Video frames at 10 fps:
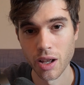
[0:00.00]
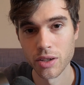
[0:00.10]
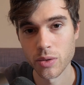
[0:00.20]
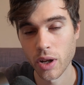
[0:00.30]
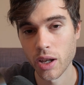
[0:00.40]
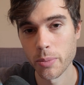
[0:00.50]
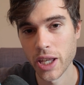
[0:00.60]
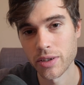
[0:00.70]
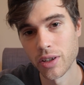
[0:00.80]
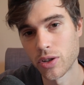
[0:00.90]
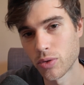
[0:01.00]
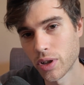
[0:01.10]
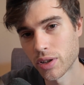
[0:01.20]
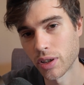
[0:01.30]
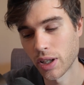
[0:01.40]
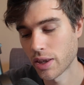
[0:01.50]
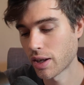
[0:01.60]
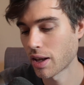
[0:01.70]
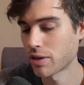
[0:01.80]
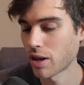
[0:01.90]
So I got a message recently
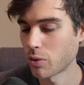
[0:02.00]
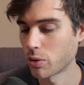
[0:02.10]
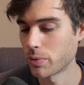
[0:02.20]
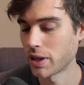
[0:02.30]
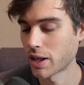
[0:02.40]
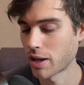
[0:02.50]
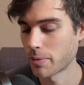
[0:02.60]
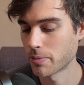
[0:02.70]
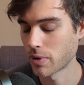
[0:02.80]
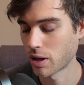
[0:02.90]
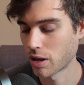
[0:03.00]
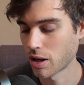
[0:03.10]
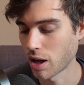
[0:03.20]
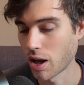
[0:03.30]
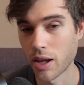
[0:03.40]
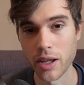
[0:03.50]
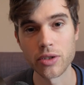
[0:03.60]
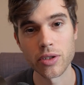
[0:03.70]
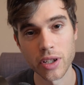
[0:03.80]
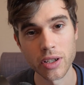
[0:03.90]
that I thought would be an
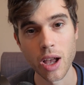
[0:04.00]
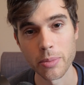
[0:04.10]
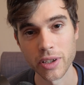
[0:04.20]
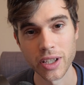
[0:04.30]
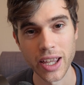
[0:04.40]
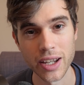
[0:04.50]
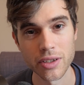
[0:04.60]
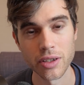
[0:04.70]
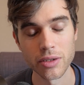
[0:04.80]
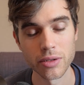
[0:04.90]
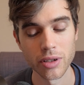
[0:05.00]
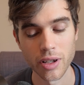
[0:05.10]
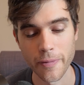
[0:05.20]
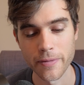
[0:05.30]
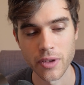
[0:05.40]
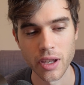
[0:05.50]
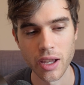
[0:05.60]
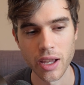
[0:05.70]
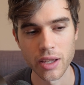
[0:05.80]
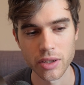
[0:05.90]
interesting topic to get into.
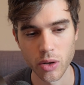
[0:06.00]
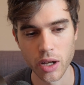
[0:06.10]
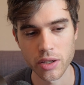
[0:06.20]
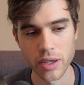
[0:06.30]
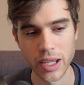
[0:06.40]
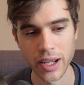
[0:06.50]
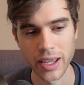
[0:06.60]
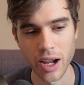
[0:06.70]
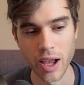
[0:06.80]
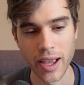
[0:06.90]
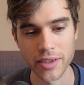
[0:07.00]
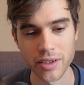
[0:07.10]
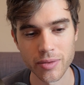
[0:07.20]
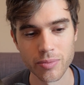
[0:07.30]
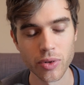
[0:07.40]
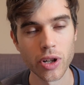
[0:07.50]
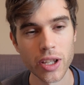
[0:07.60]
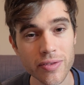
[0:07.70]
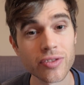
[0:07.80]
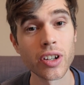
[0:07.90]
It's a question that I get asked
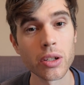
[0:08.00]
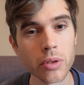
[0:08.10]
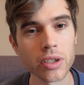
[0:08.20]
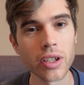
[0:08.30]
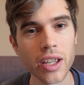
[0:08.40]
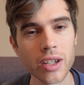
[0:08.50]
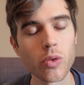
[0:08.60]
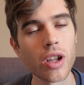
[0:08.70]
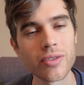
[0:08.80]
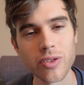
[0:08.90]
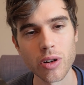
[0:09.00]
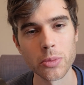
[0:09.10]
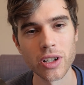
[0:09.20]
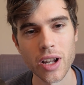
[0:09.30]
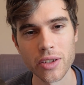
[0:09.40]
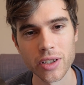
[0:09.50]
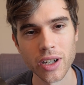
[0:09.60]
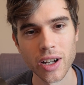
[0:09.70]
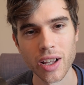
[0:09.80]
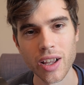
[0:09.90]
pretty frequently in one form or
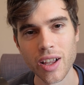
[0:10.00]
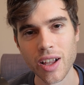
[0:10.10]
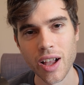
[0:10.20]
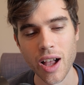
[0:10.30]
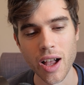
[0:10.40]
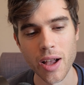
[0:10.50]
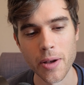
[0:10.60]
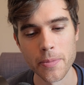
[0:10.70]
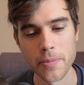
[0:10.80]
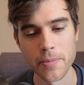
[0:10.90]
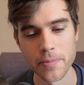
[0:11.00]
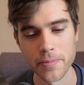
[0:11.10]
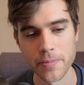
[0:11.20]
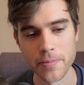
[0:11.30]
another, um,